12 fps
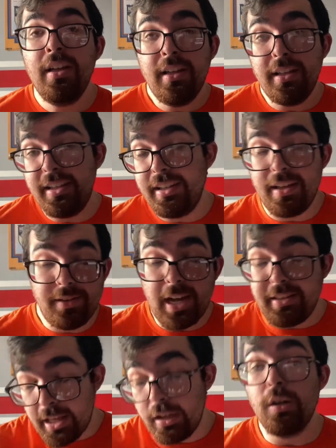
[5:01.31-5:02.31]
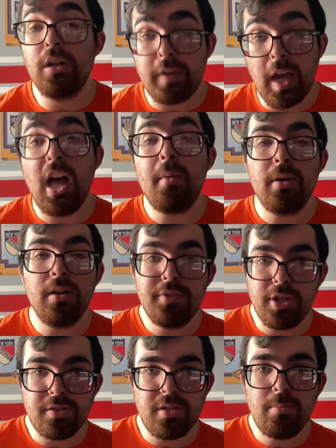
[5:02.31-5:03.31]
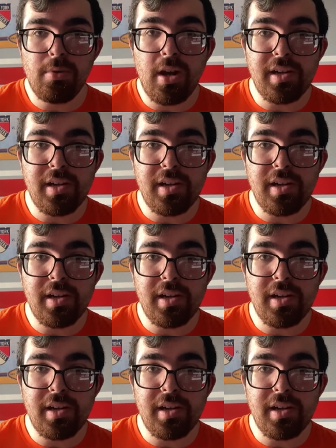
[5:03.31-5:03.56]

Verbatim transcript: Not that good of caliber of Justin Braun.